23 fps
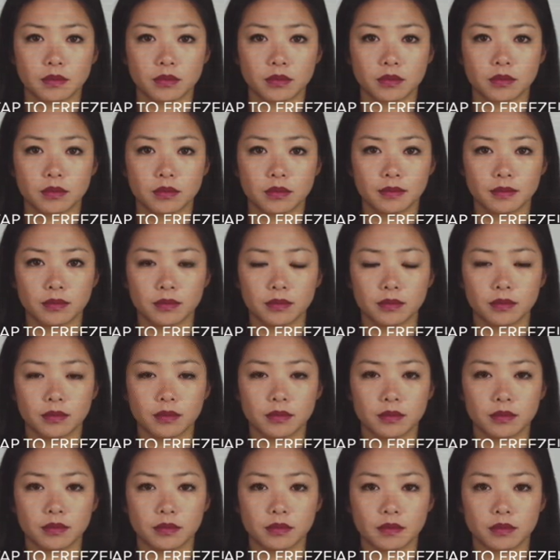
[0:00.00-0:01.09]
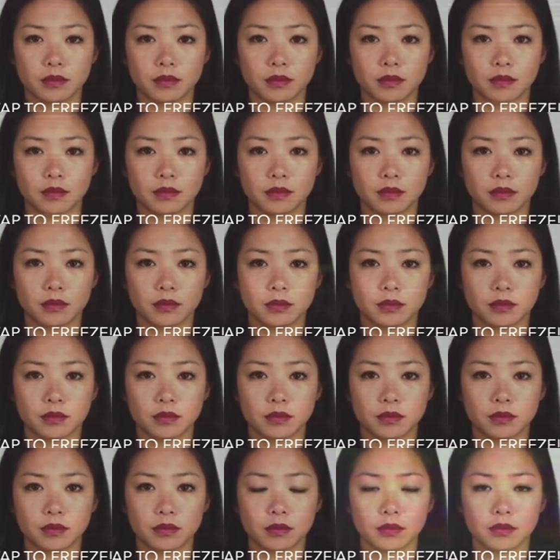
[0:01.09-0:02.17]

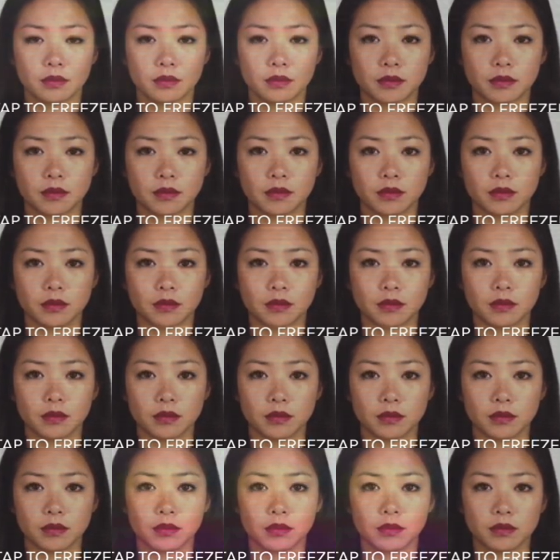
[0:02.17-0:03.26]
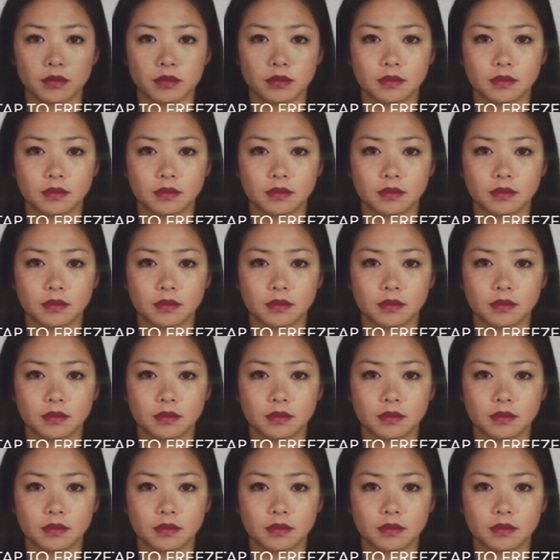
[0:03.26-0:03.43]
No one is speaking in this clip.